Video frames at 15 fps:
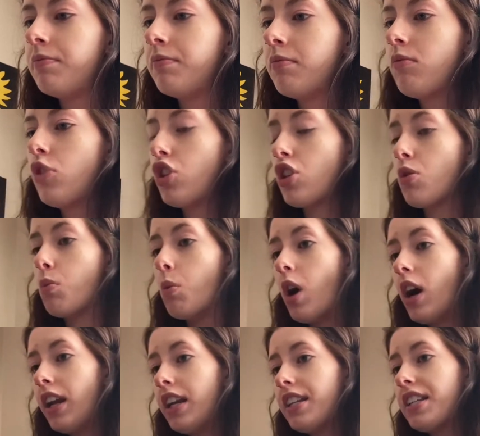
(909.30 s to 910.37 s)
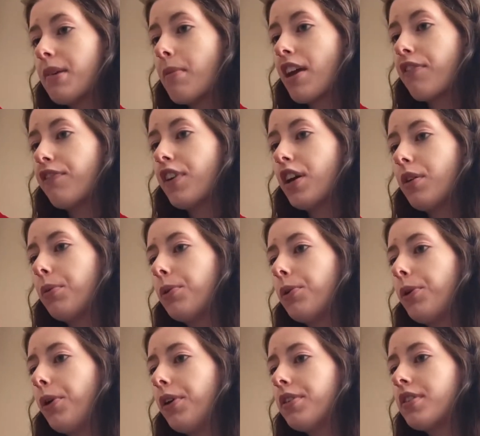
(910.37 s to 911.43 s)
She wanted to make fair
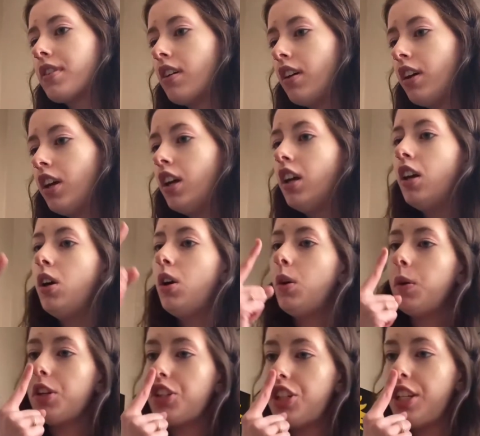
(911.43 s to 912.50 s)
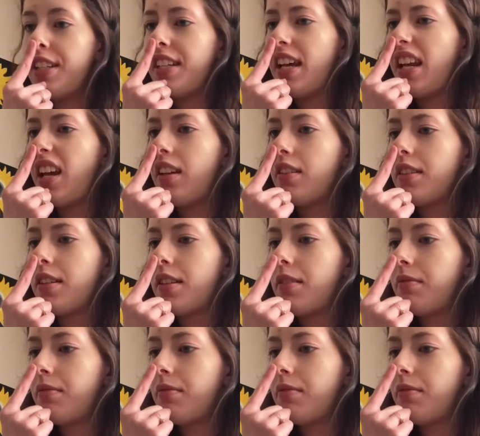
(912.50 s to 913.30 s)
rules or she didn't?